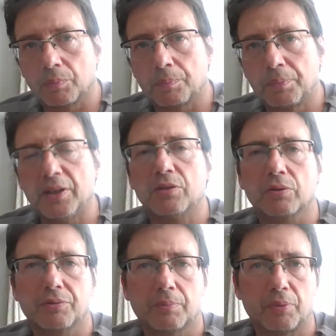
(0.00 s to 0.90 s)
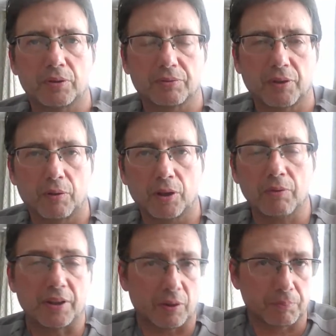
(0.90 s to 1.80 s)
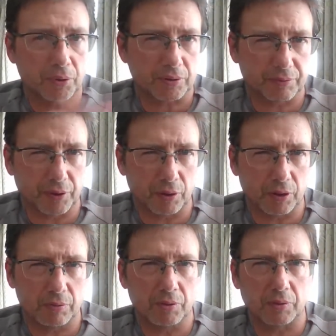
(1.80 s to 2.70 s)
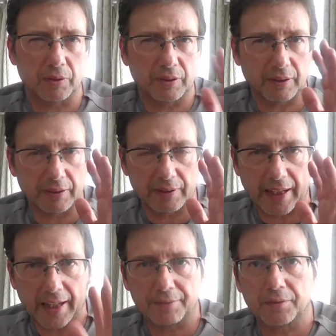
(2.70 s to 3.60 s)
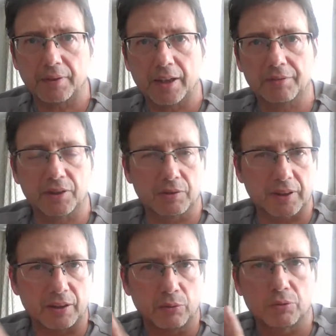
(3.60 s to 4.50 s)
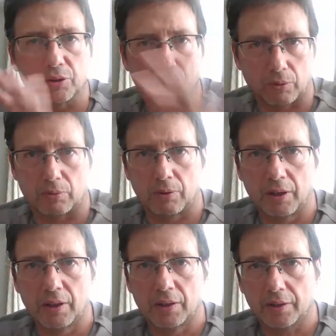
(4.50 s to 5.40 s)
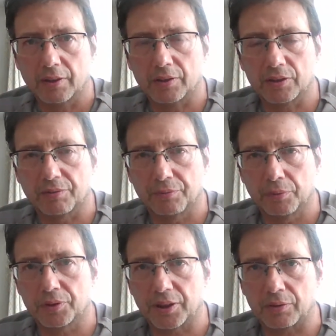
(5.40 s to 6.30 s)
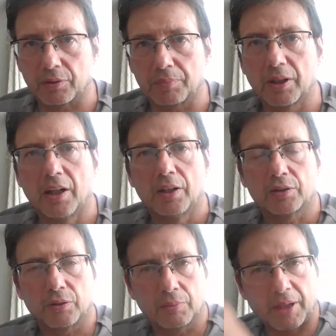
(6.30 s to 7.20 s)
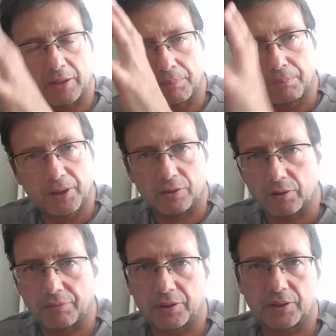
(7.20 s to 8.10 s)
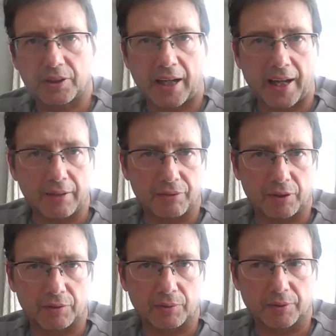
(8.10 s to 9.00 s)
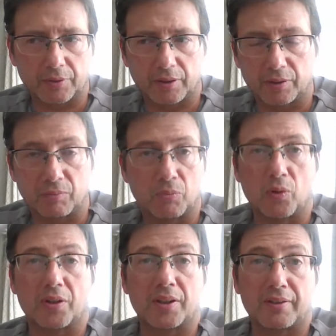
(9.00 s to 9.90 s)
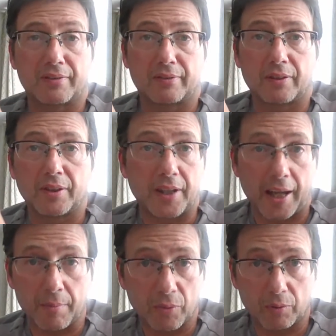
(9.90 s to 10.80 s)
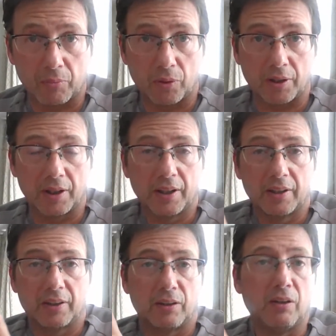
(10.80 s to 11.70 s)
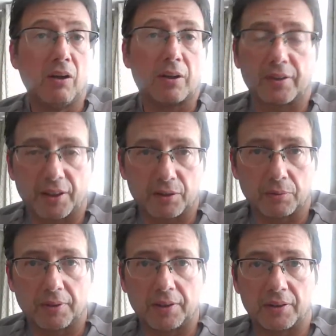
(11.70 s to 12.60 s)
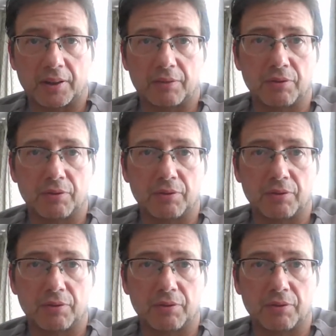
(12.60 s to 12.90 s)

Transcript: piece of your portfolio, and a portfolio you have to have that you can lose it all. That is the first setup. So you make a piece of it as high volatility and more game or more luck that you win, and if you